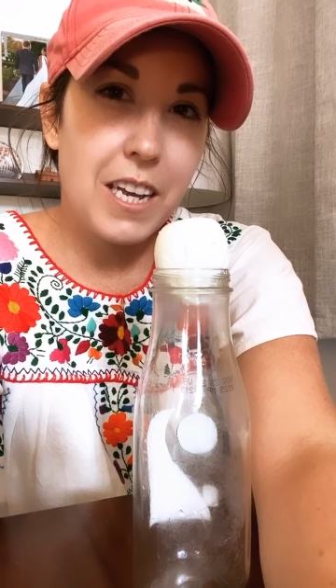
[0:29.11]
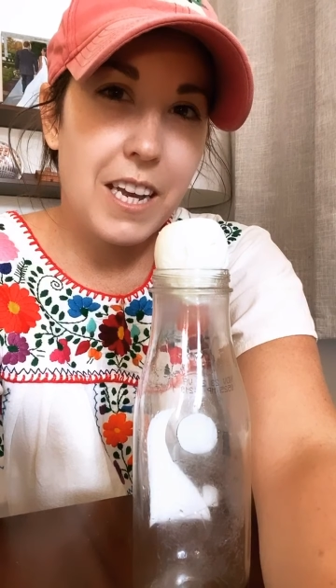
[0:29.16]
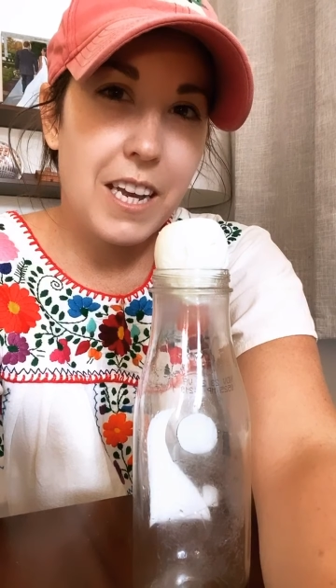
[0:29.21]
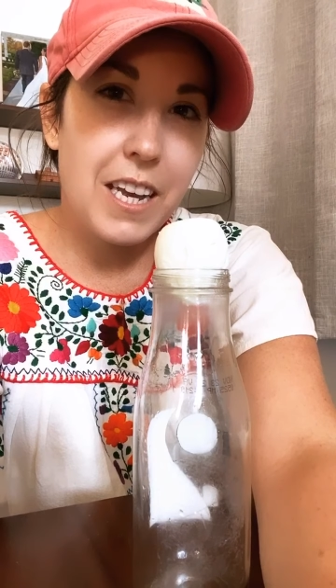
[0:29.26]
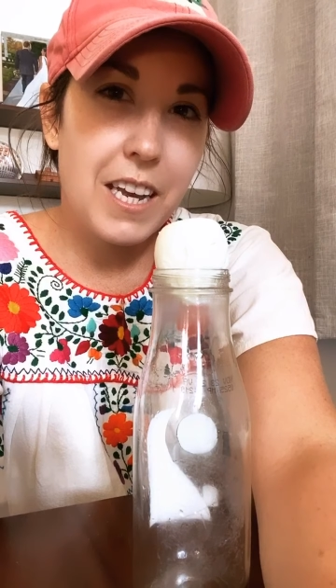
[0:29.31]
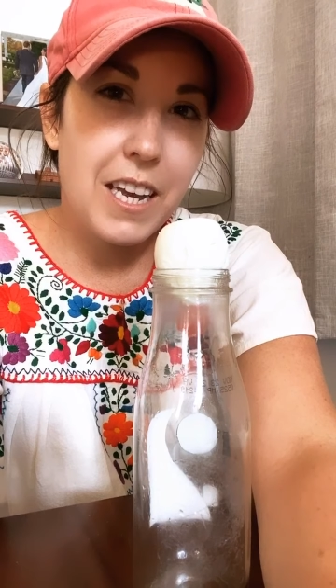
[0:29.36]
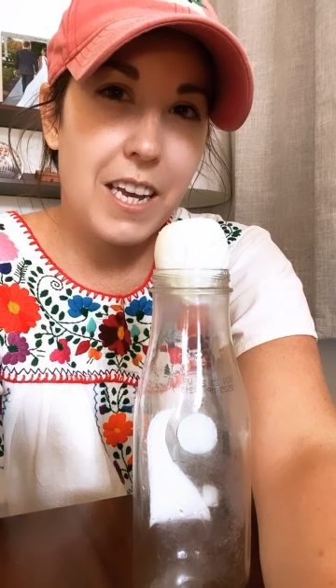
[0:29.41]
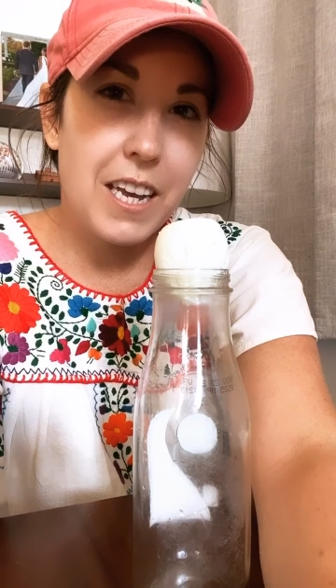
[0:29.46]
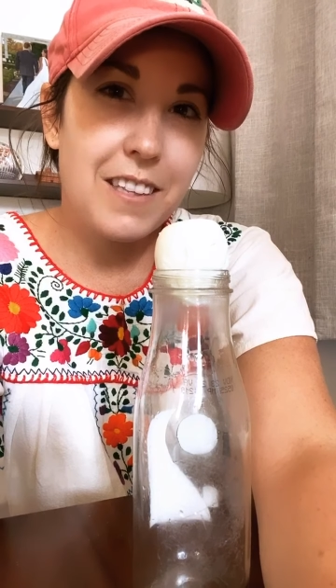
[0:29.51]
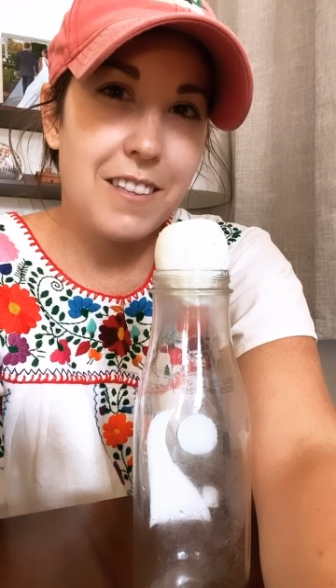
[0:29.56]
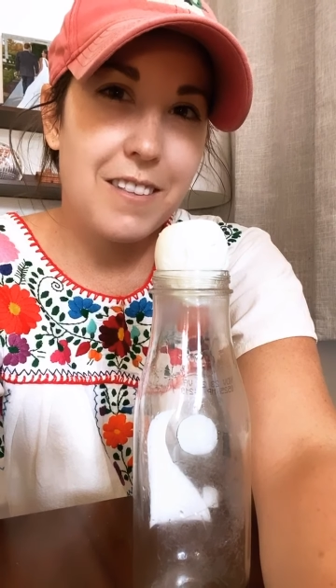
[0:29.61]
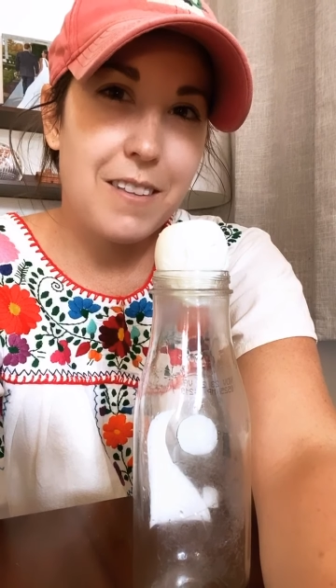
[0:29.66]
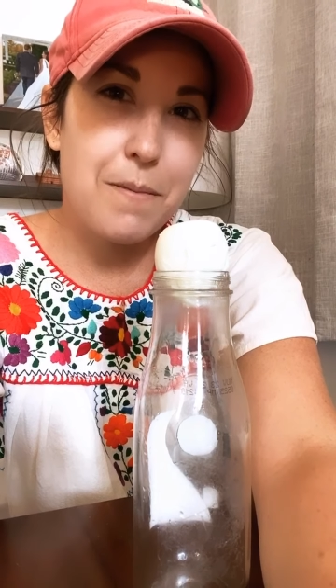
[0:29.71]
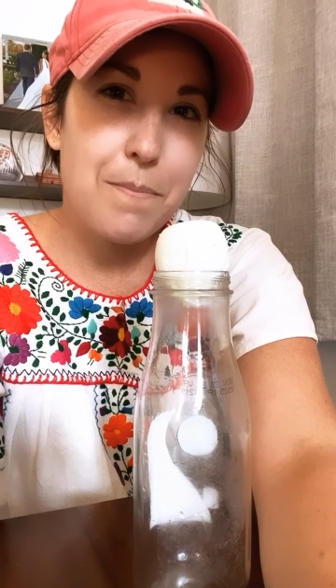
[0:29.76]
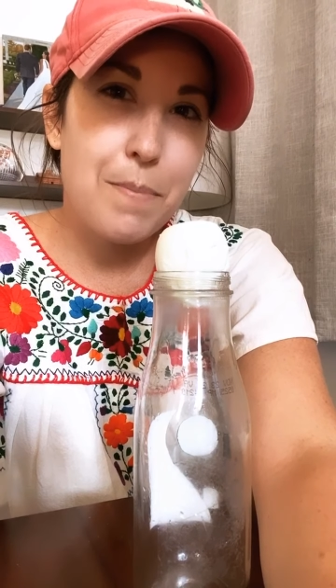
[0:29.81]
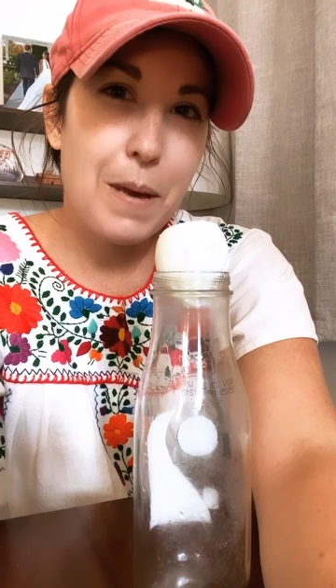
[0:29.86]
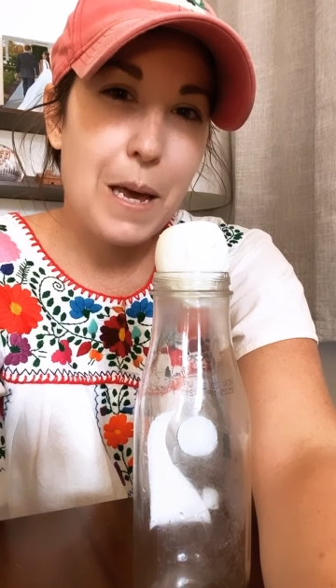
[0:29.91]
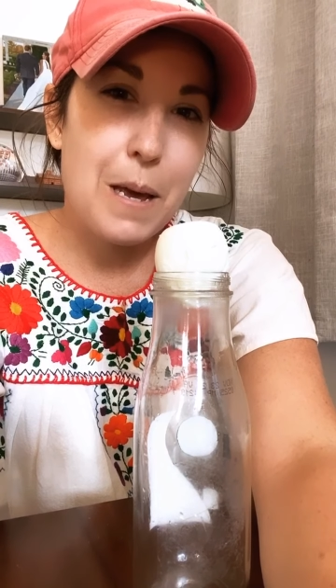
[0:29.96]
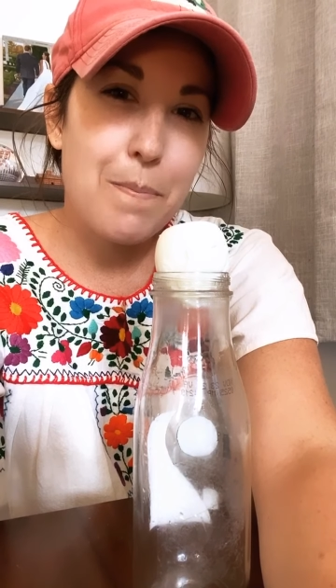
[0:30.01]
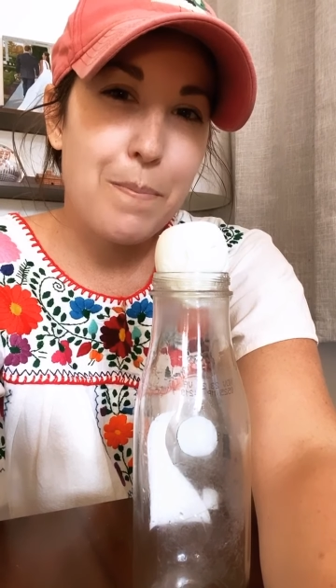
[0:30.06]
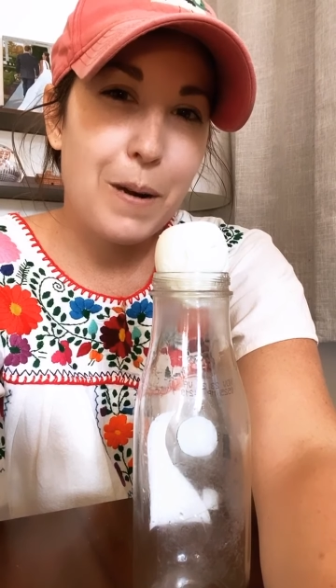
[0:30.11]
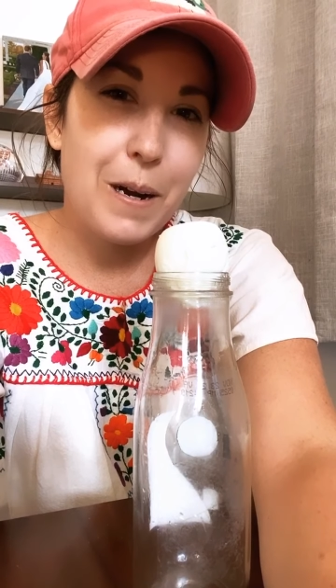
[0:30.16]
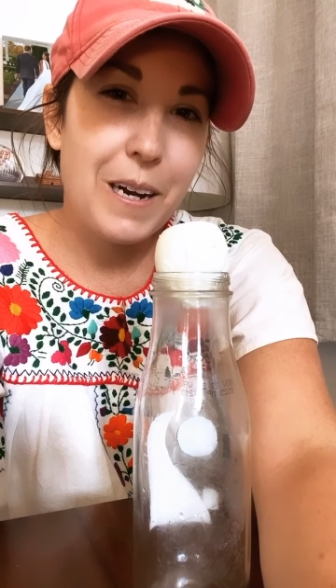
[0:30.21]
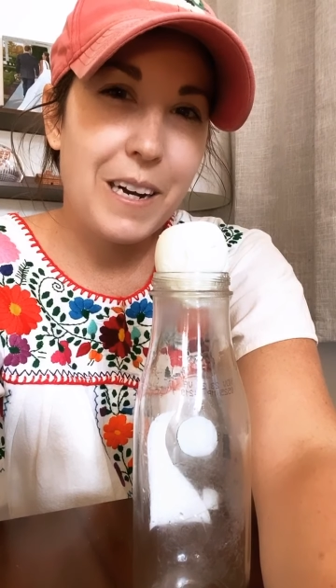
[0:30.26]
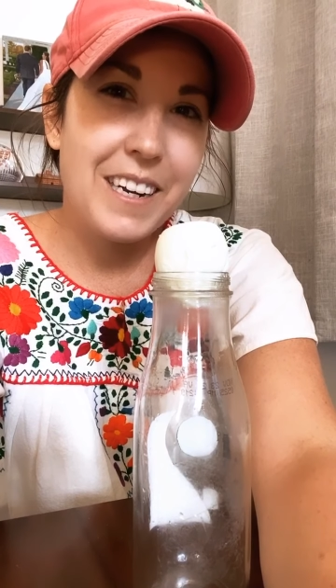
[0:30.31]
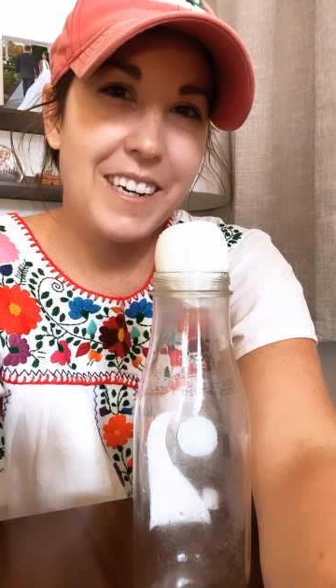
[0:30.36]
and some paper.